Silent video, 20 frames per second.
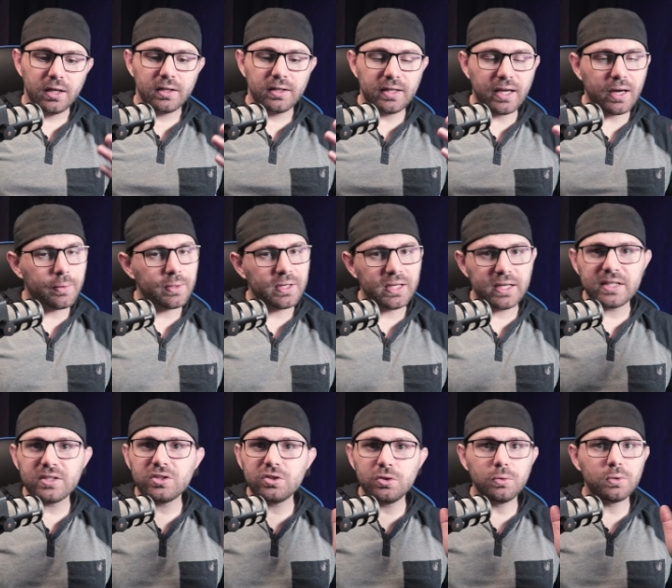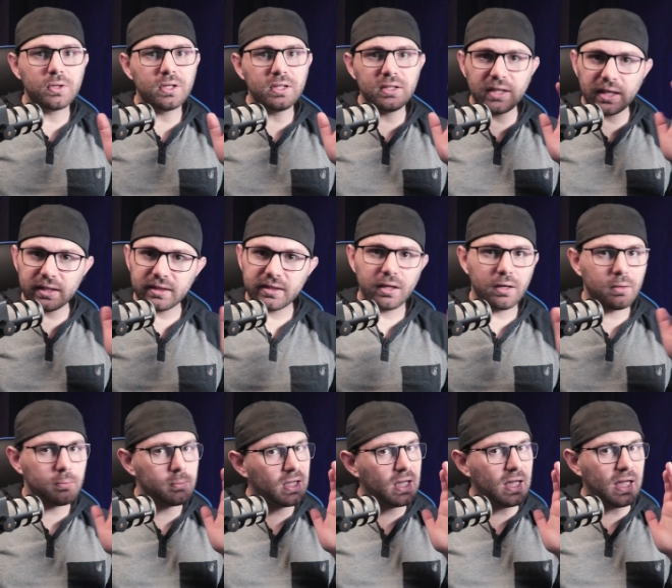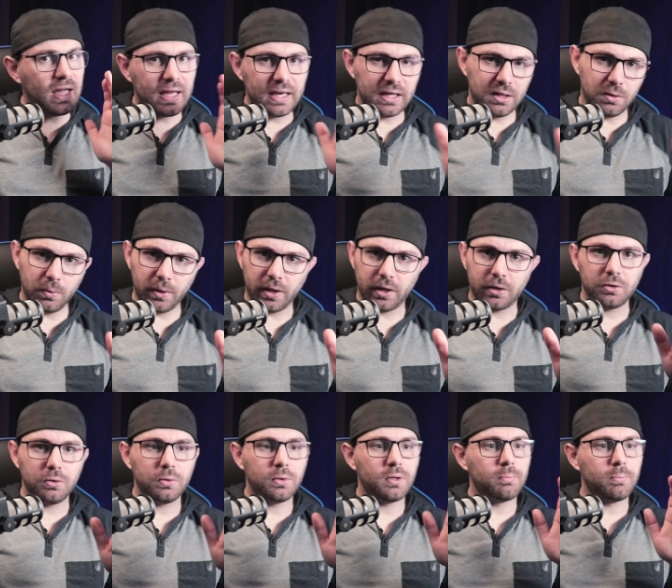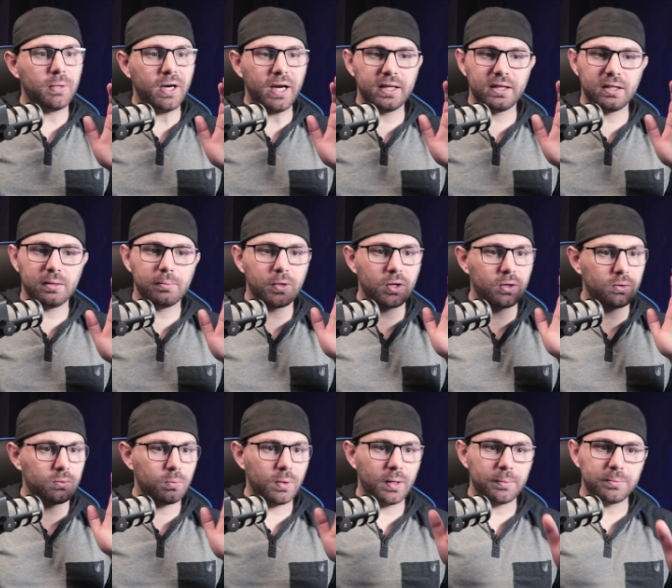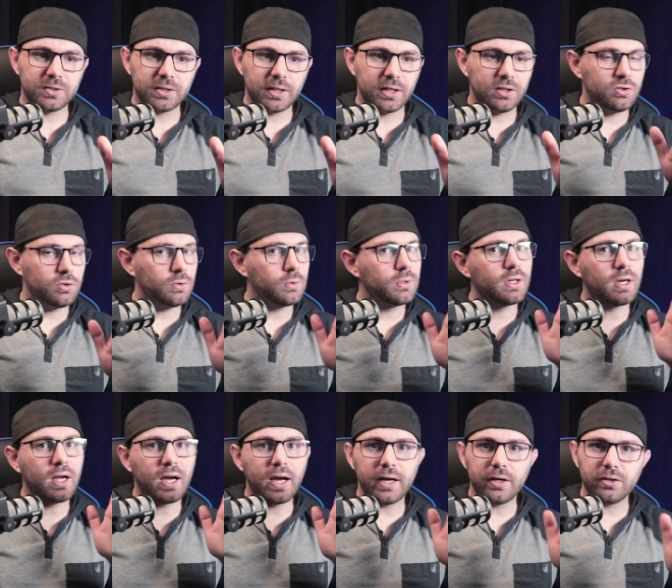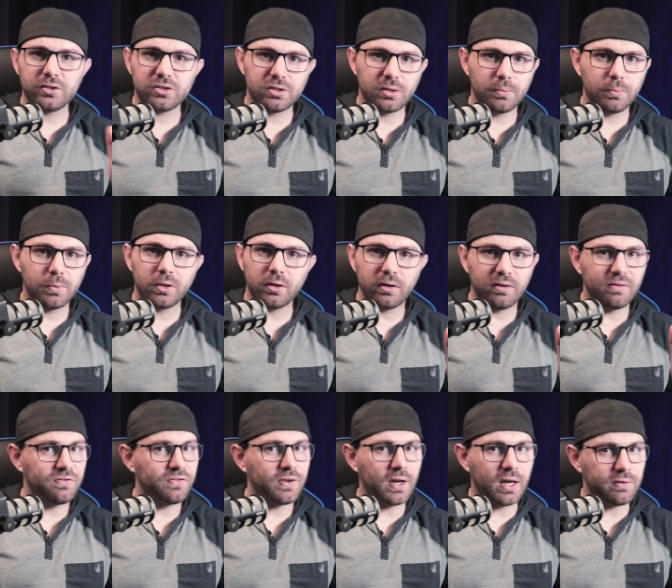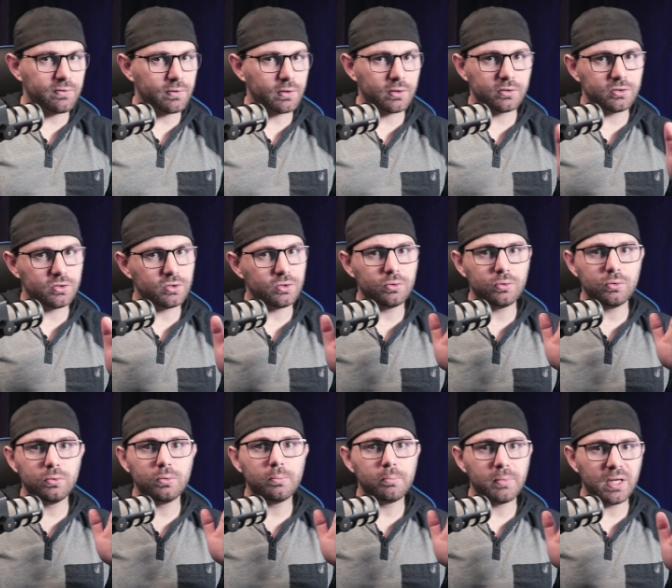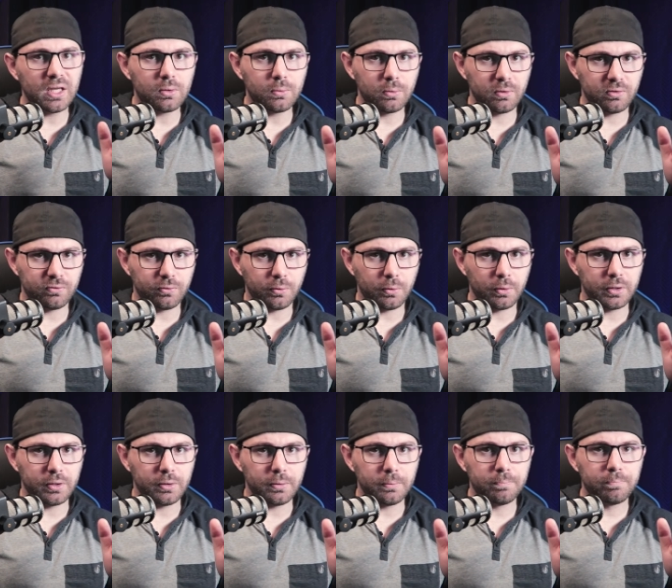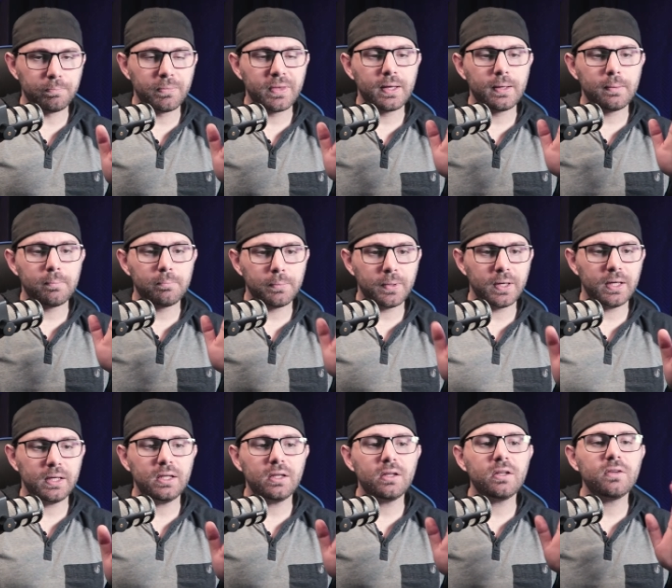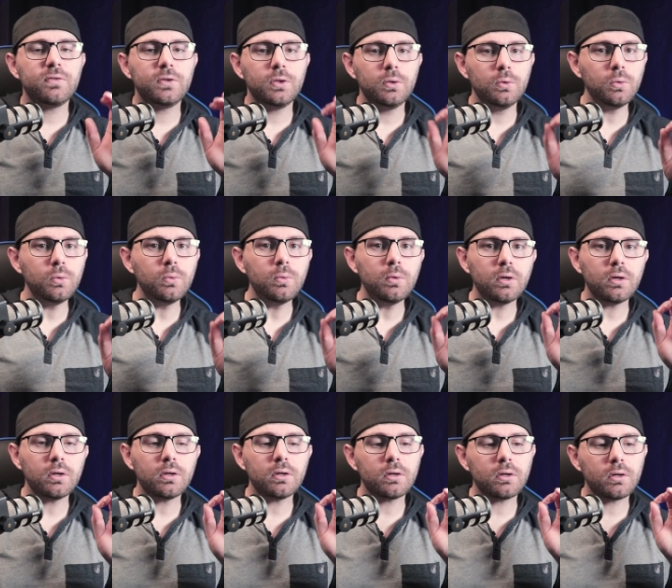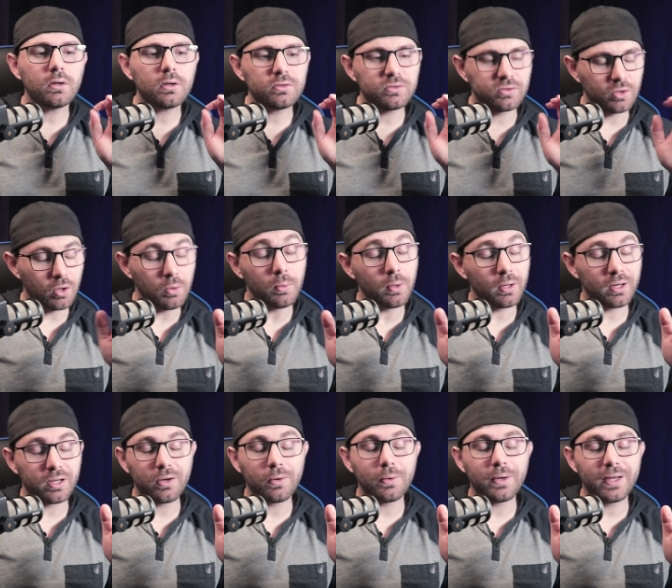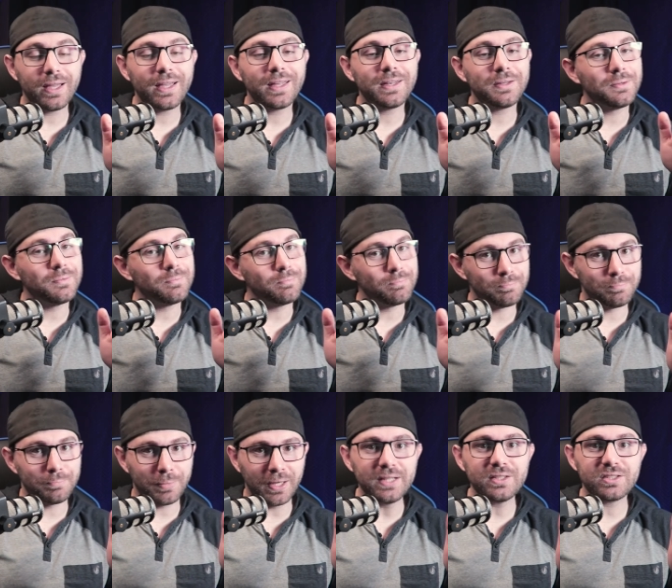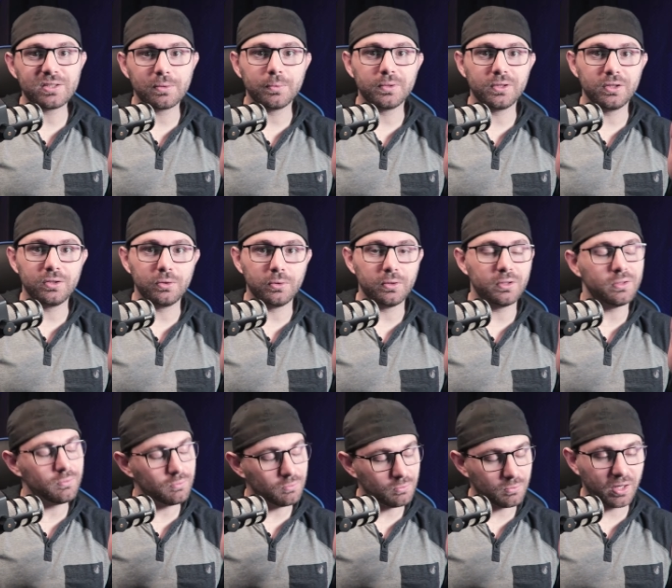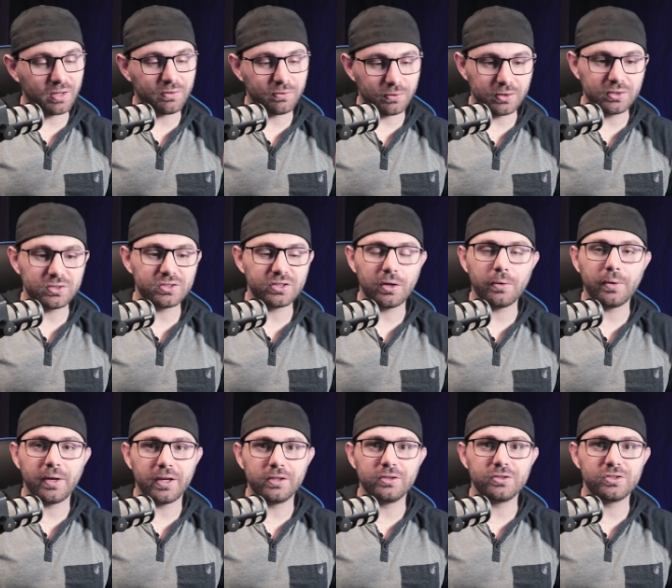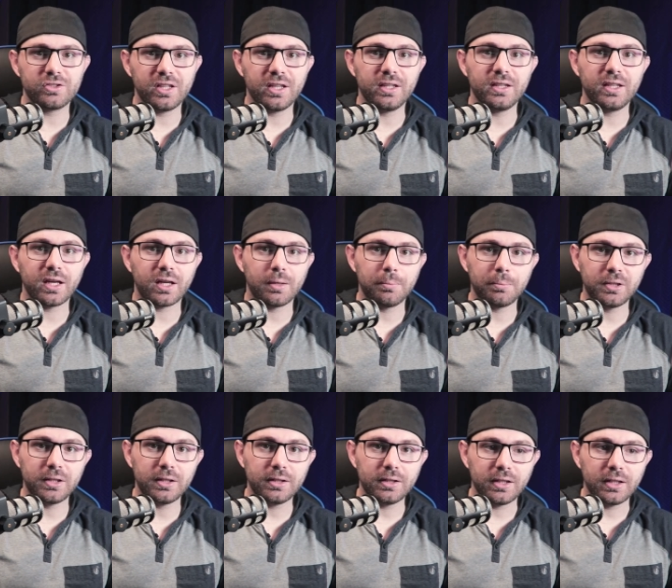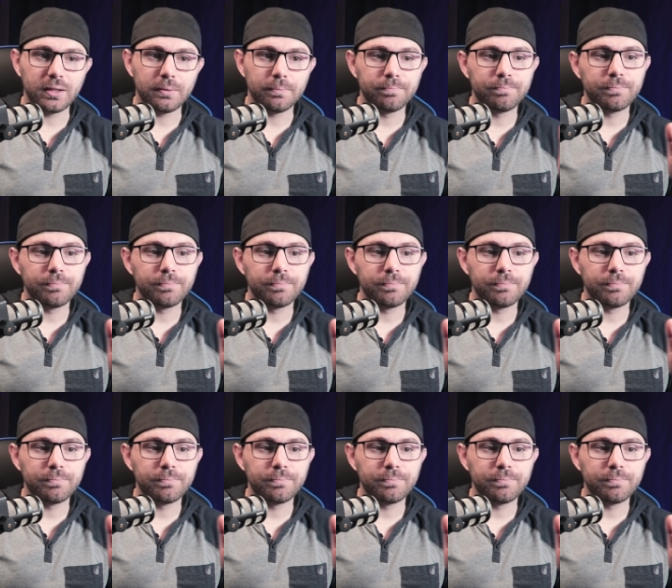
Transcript: Nowadays, you can get them anywhere. You could buy them on websites. You could hire someone on Fiverr to make one for you. But if you don't want to go ahead and pay someone to do it, rightfully so, I understand that completely.